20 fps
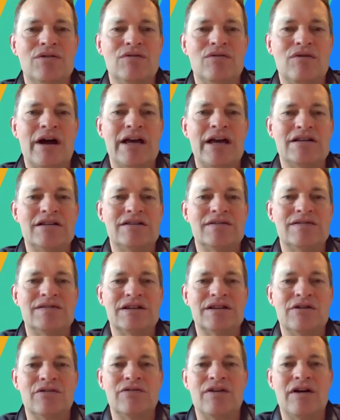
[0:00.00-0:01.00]
rates of
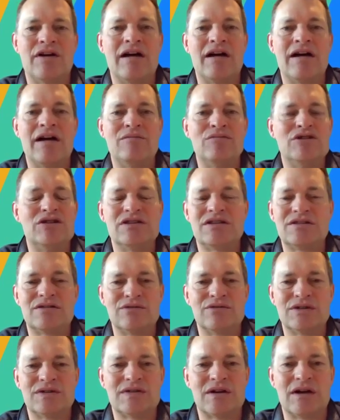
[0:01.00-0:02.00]
self-harm and
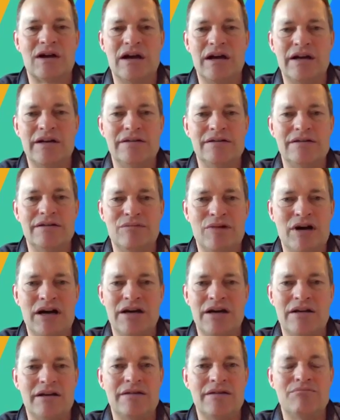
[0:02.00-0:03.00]
suicide
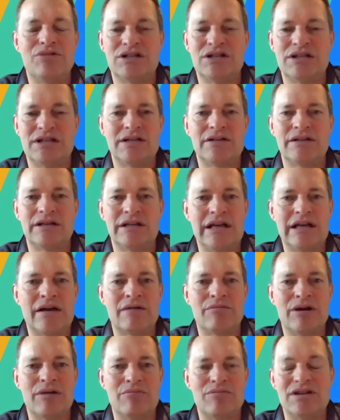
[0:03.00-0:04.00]
among particularly
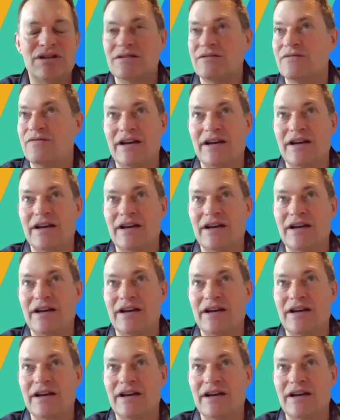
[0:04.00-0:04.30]
young members,